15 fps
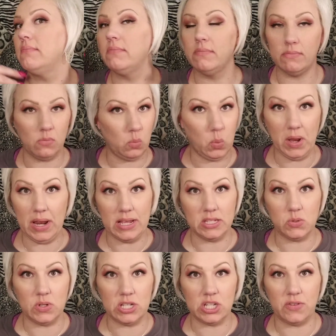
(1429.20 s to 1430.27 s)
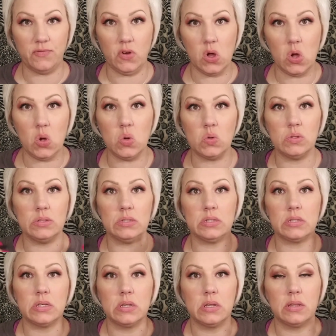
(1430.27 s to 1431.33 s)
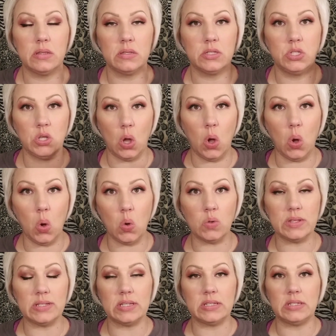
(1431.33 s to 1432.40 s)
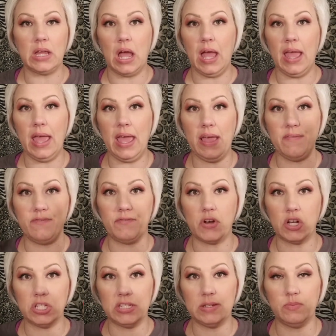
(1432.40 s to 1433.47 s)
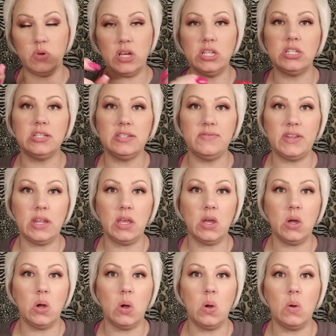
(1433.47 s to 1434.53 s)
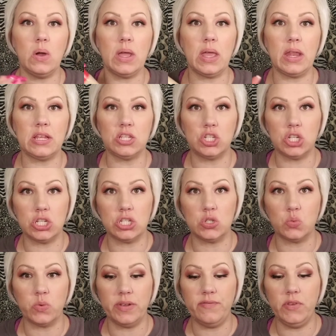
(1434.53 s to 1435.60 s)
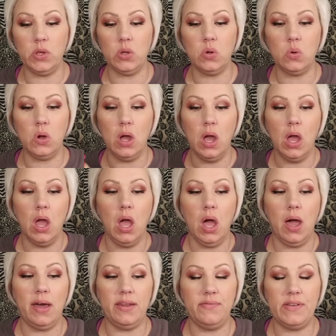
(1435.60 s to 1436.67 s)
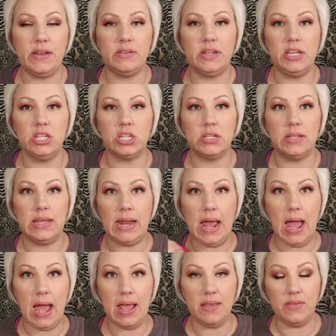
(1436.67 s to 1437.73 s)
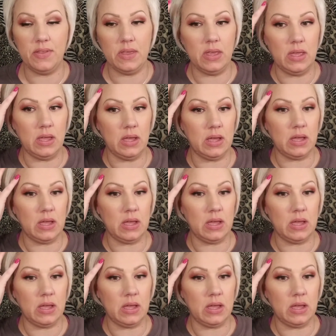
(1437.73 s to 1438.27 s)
when I switched phones. So this is not a first impressions video. It is just a review on a foundation that I think